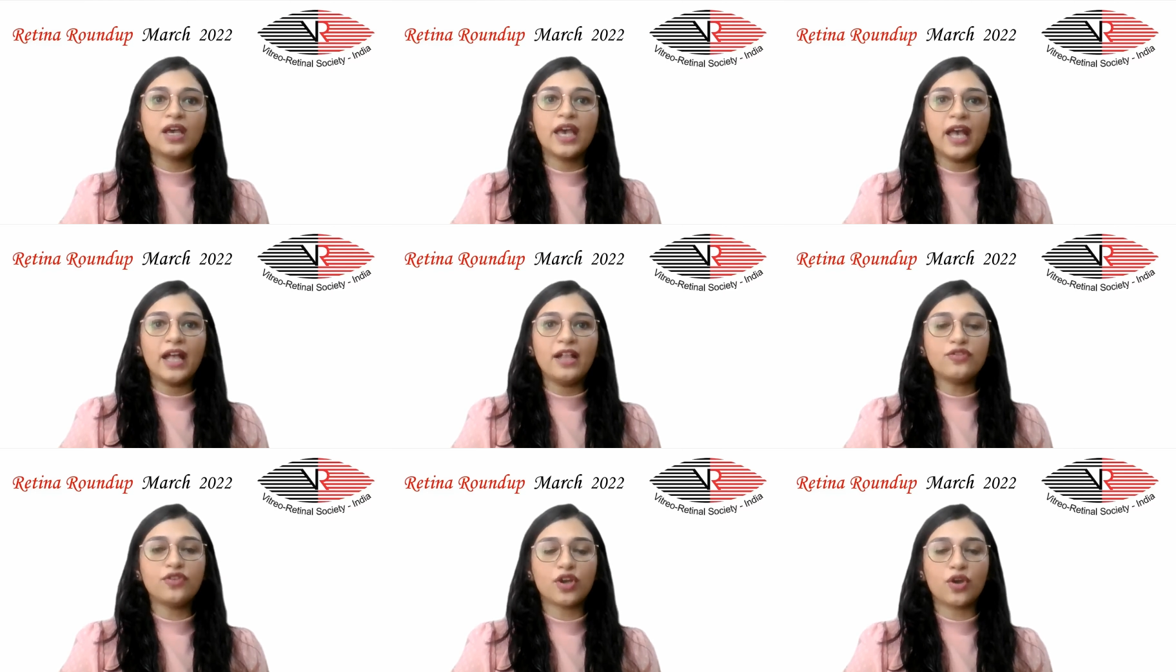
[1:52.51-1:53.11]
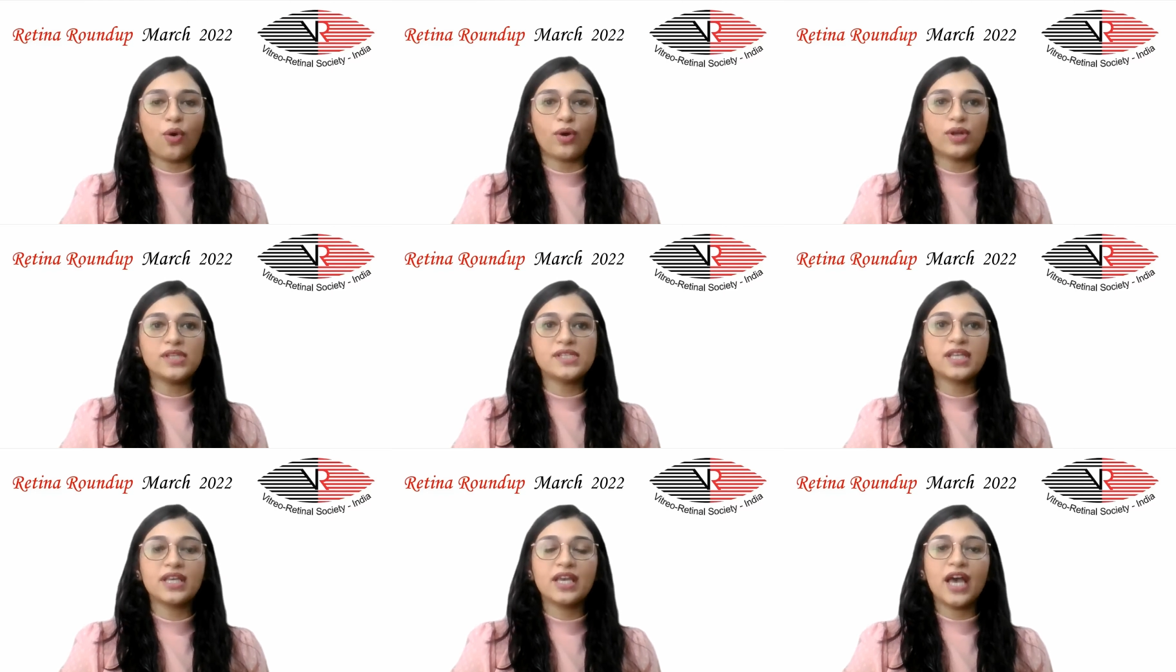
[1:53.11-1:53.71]
health
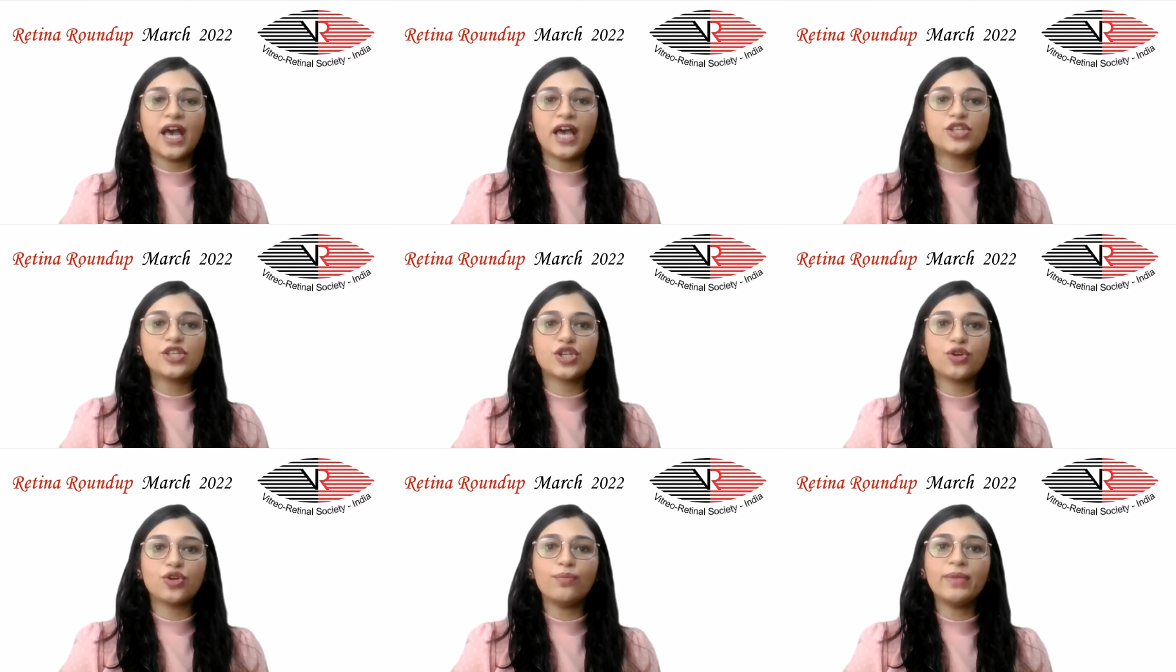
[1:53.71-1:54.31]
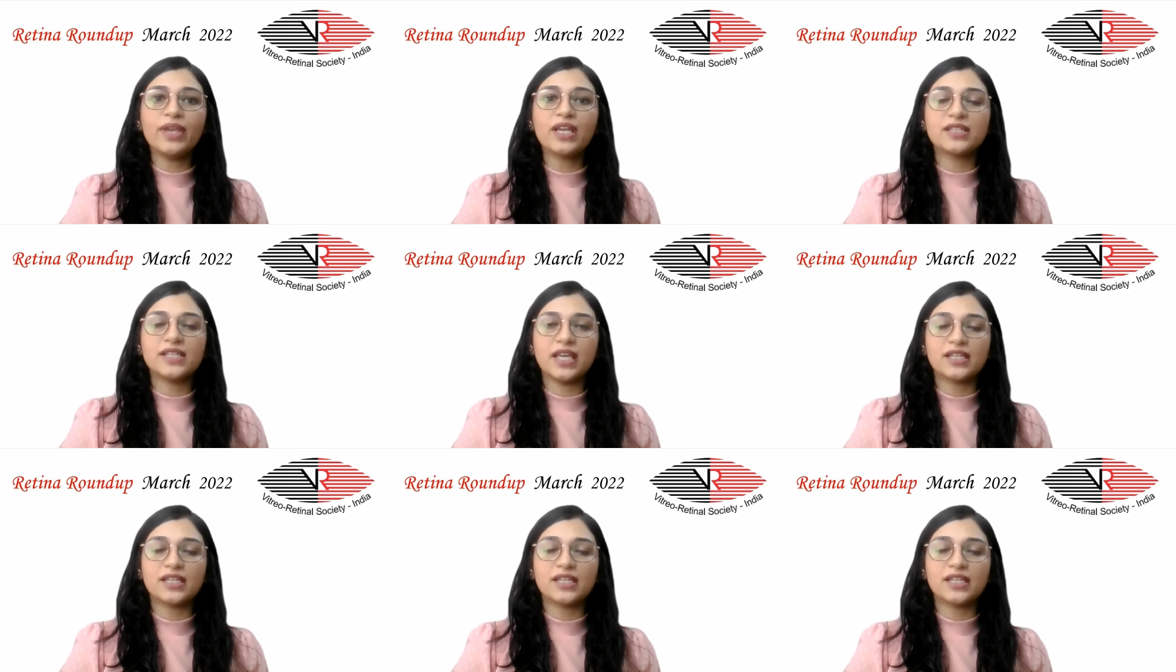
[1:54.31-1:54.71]
records, and genomic